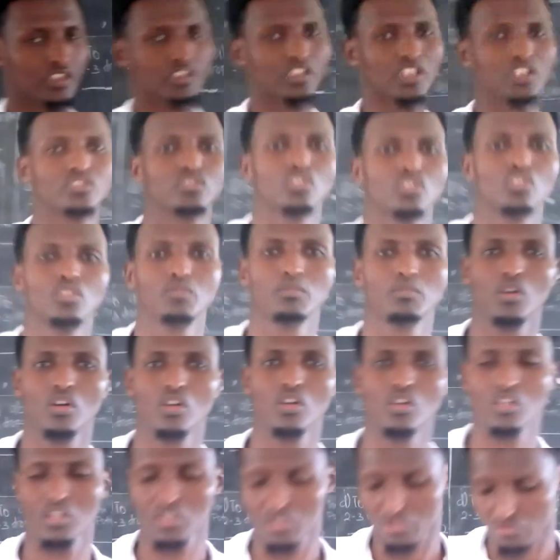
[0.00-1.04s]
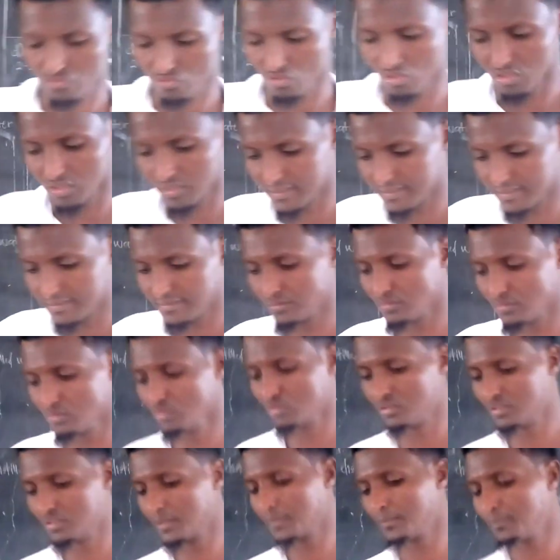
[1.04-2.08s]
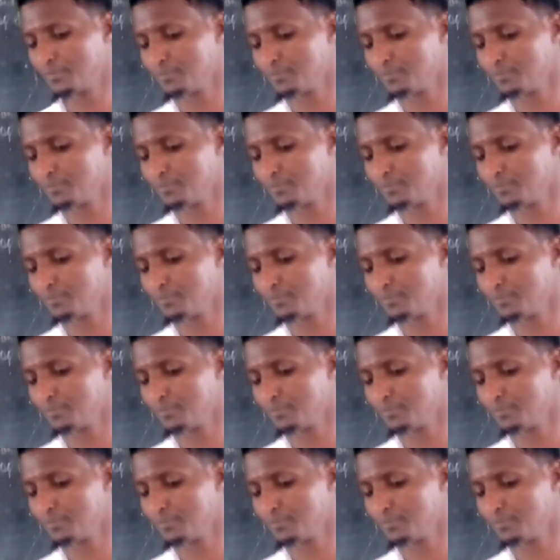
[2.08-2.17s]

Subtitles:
a soluble salt. Good.